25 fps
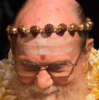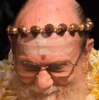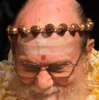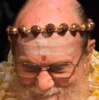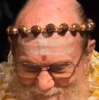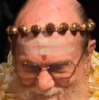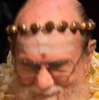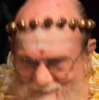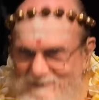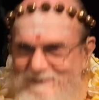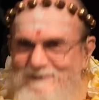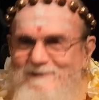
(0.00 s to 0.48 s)

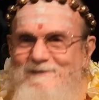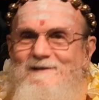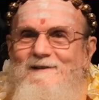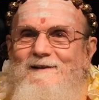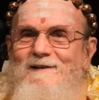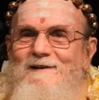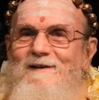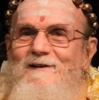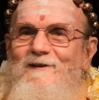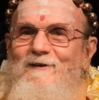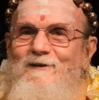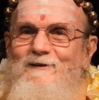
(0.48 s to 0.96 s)
you can see
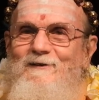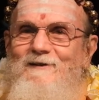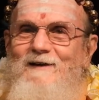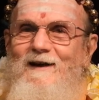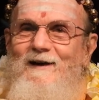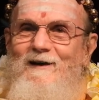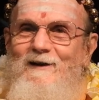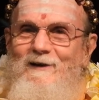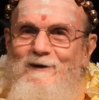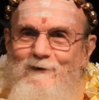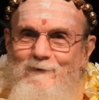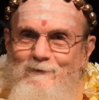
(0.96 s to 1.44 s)
the
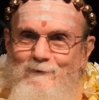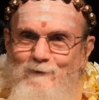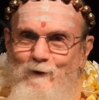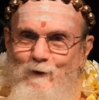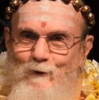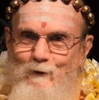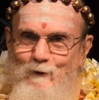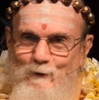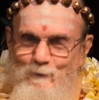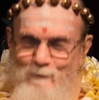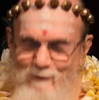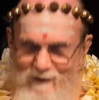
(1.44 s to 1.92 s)
understanding of
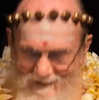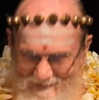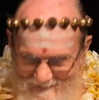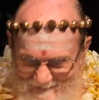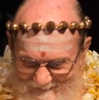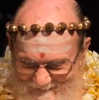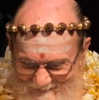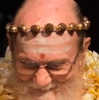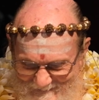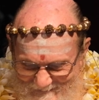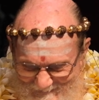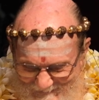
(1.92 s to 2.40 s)
yoga back
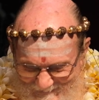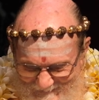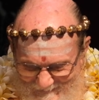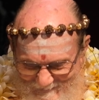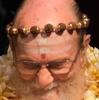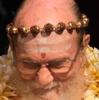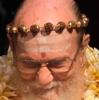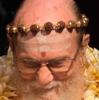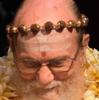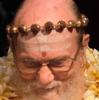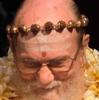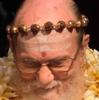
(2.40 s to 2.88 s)
then.
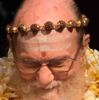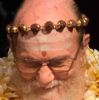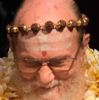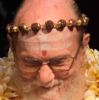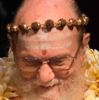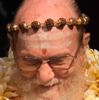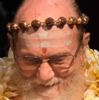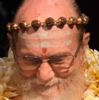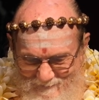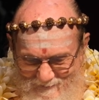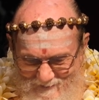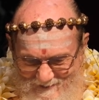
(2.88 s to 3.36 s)
Yoga is
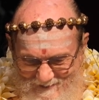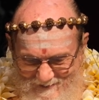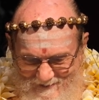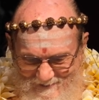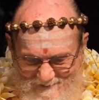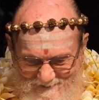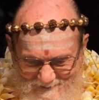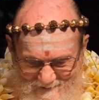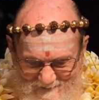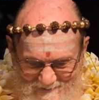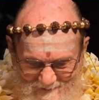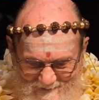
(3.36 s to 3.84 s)

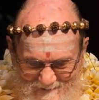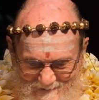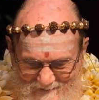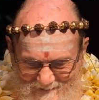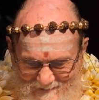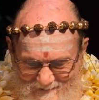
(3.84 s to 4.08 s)
levitation.